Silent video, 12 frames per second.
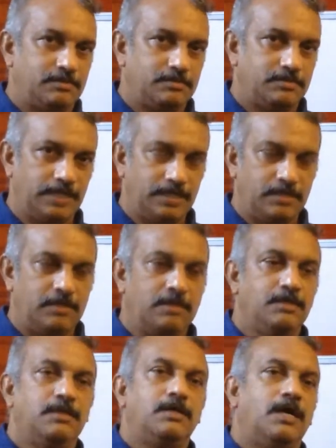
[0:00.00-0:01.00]
Then
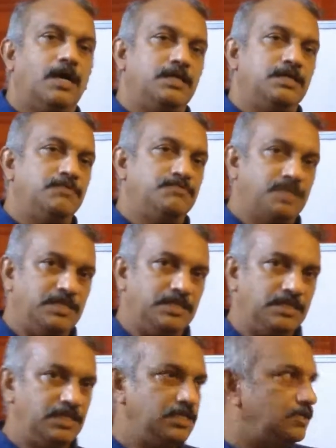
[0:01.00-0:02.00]
if the
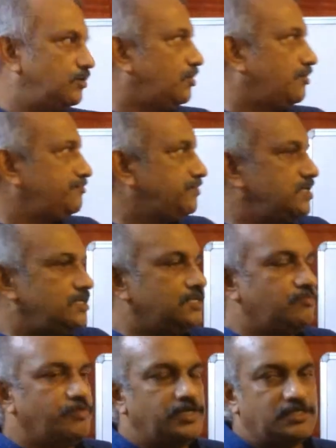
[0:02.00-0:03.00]
degree of the
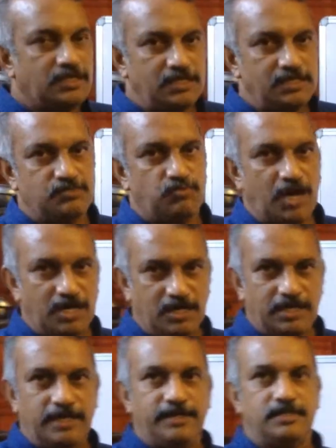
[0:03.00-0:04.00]
equation is 1,
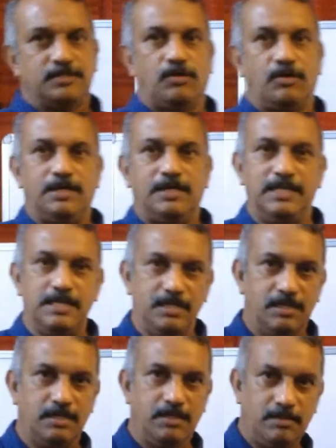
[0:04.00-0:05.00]
it is called
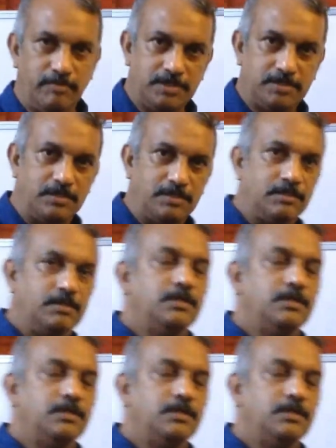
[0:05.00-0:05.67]
linear equation.